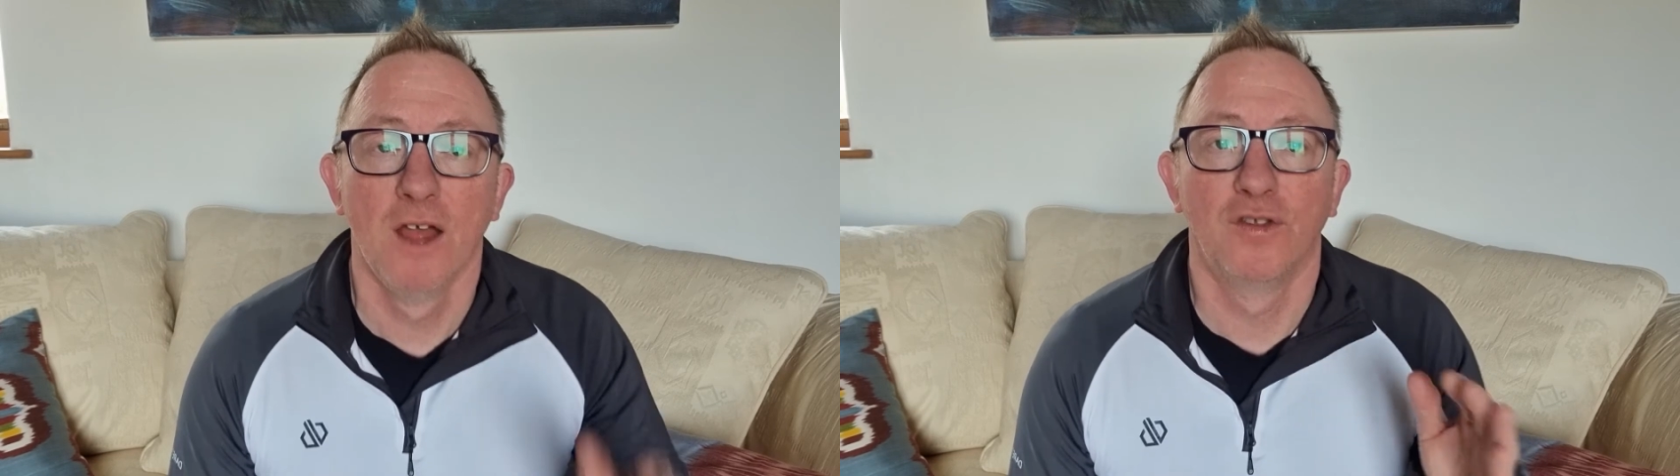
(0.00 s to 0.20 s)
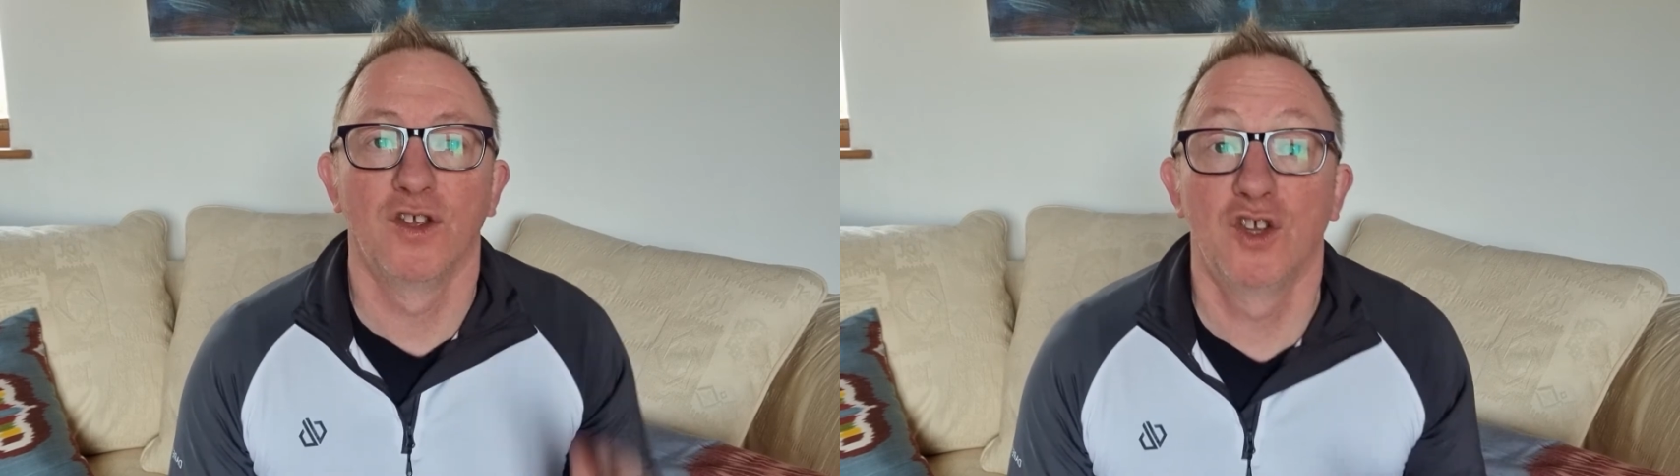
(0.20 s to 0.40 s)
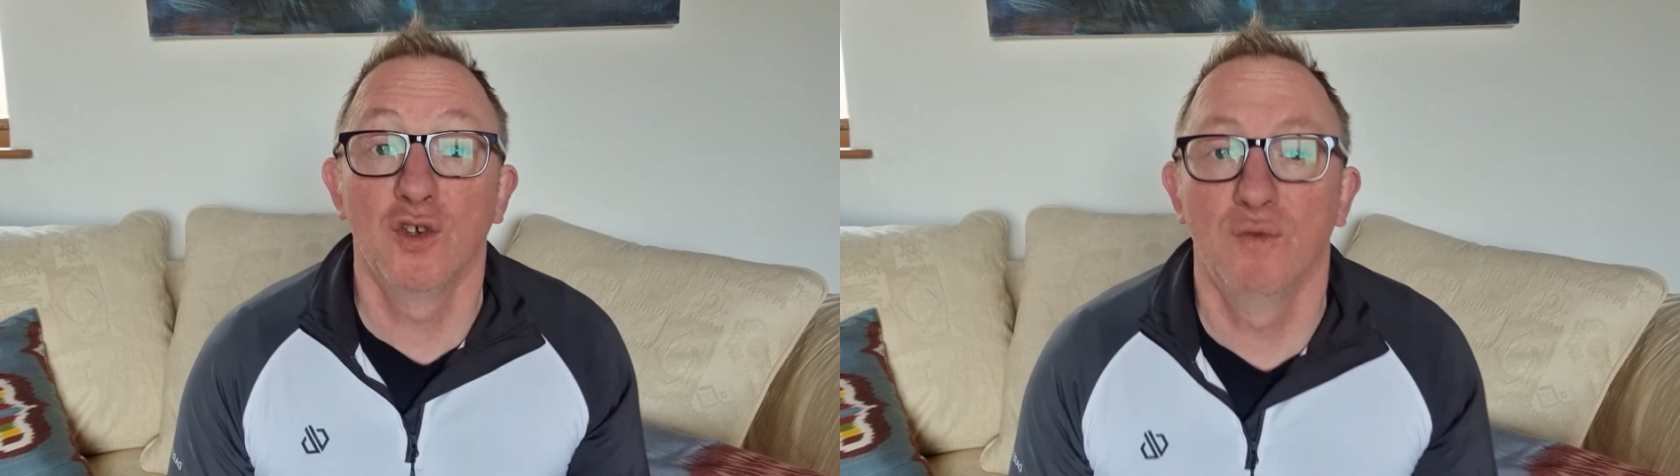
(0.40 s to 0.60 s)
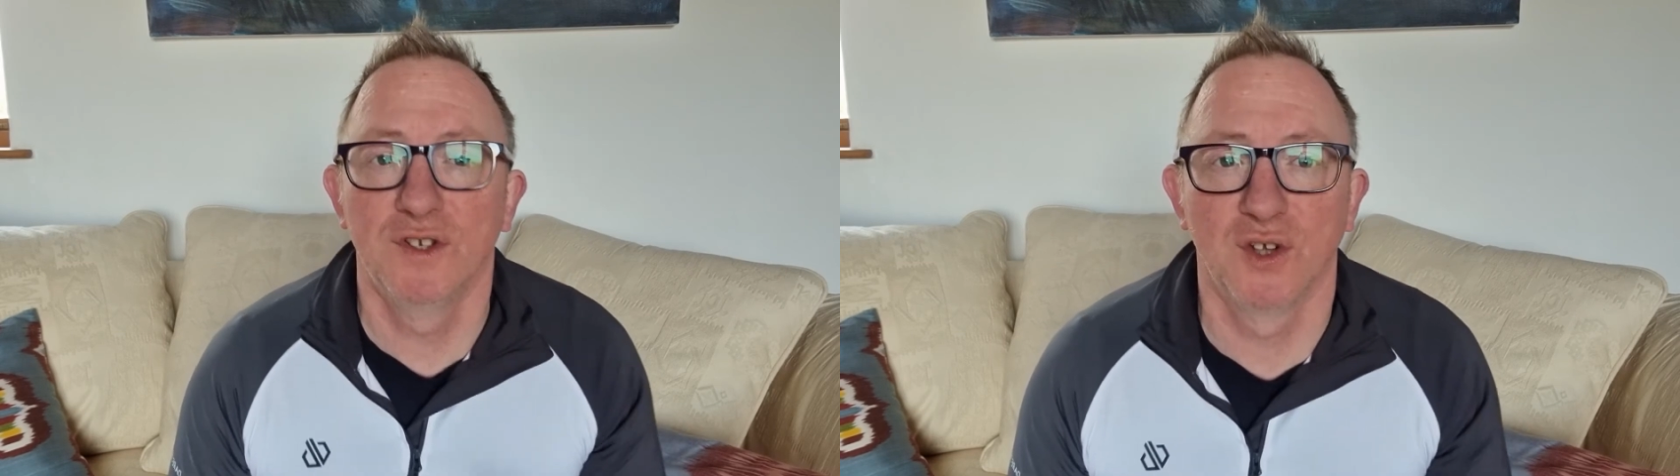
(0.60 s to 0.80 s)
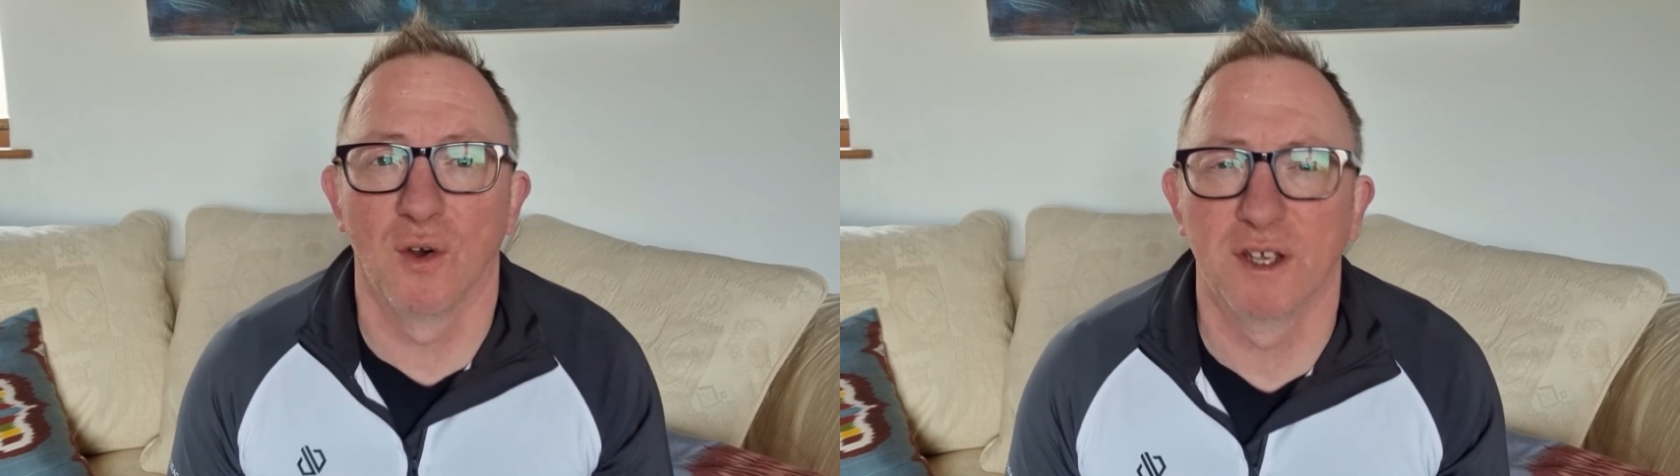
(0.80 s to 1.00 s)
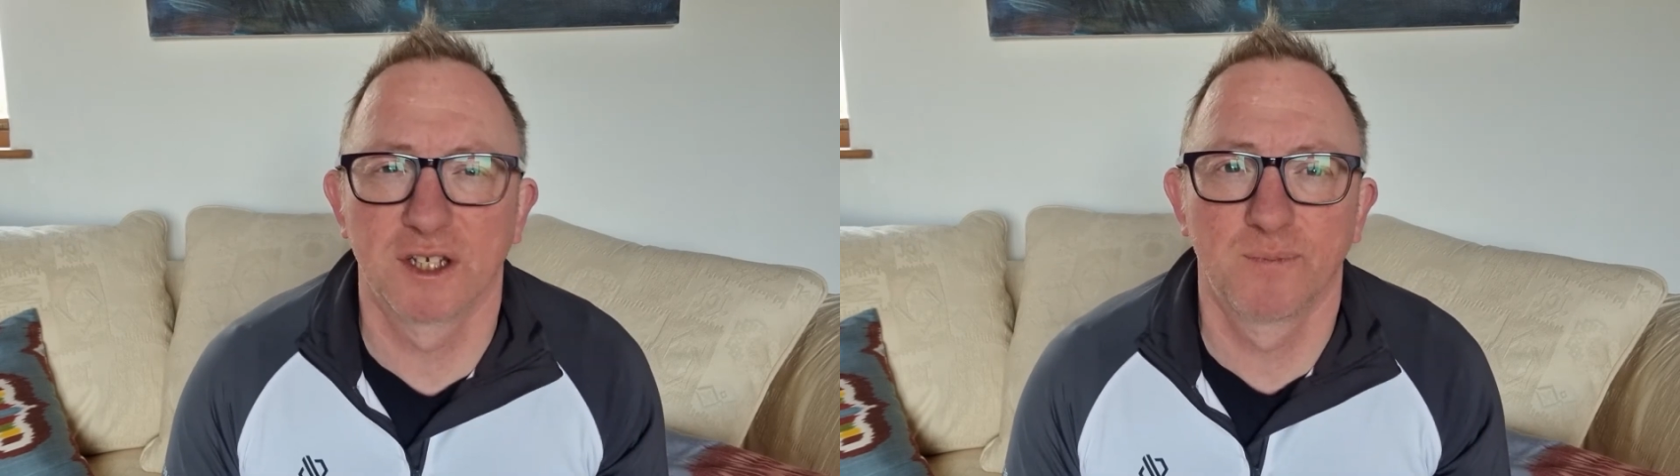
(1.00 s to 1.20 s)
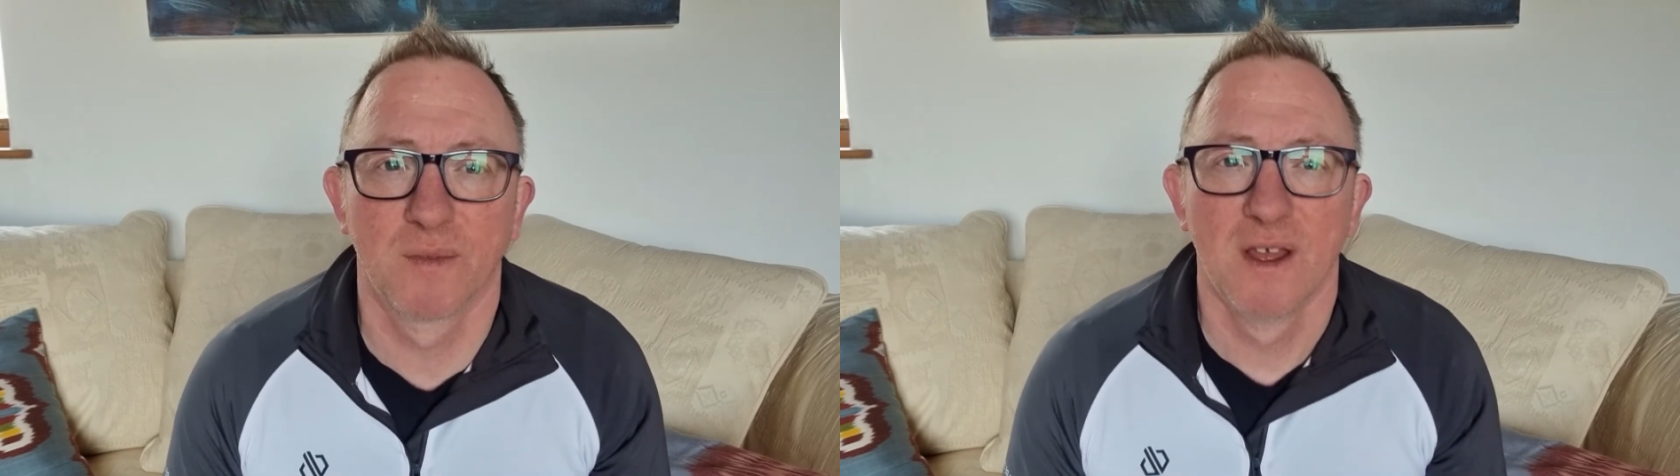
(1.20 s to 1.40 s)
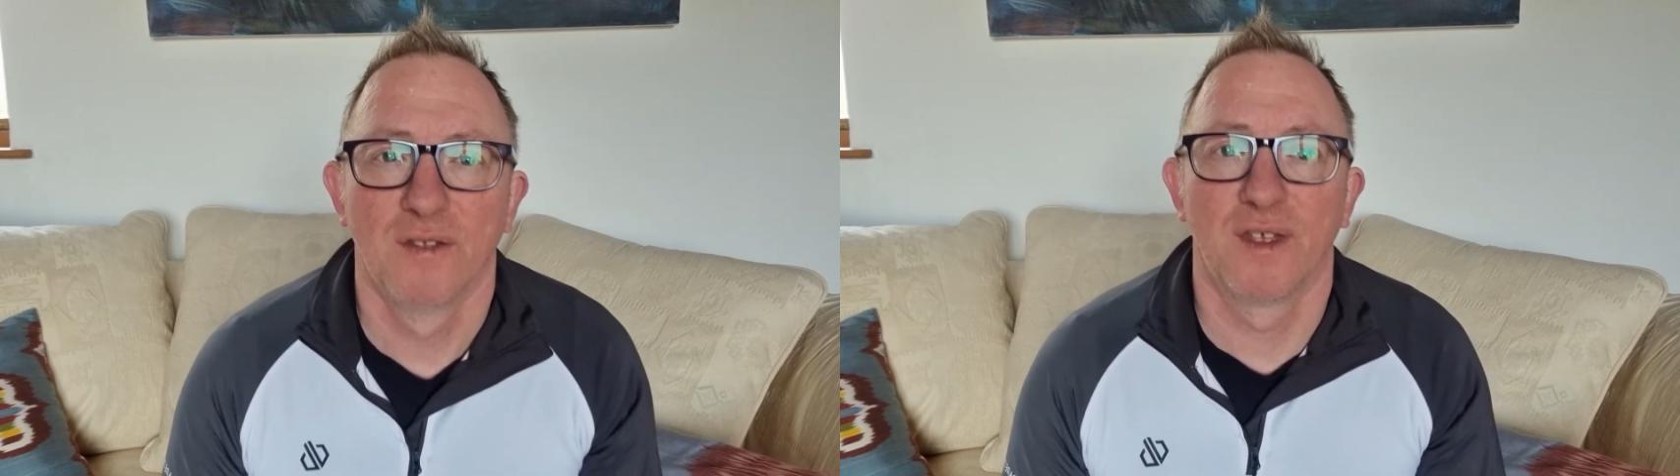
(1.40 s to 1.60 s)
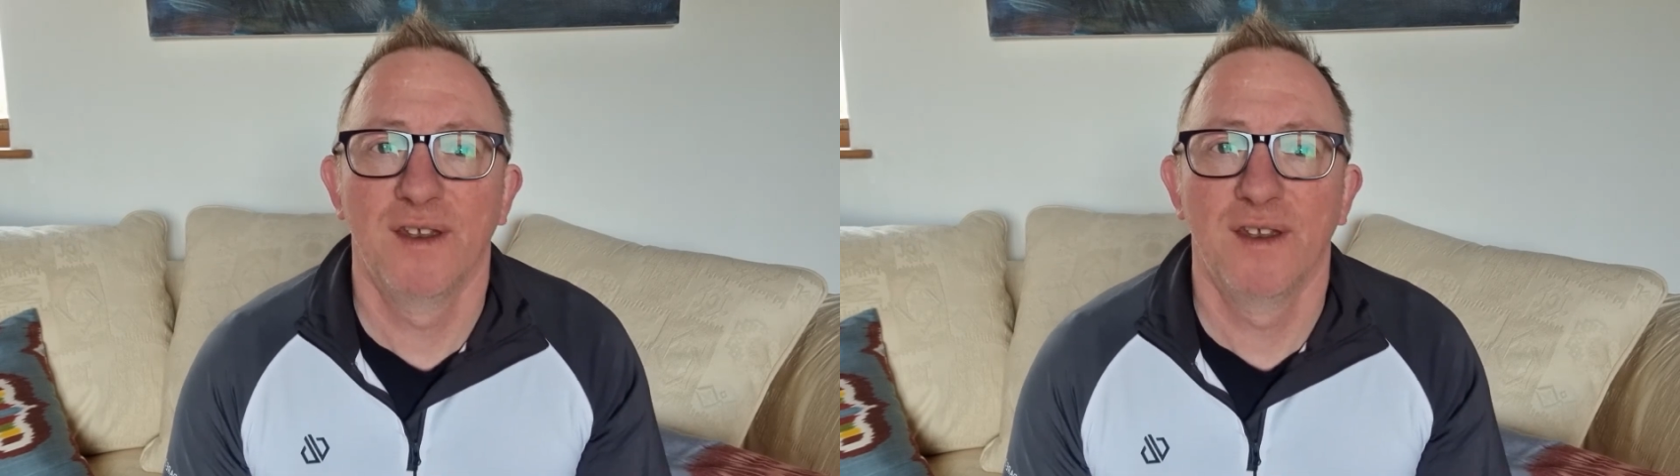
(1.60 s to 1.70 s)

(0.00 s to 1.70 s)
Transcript: that you rejoice the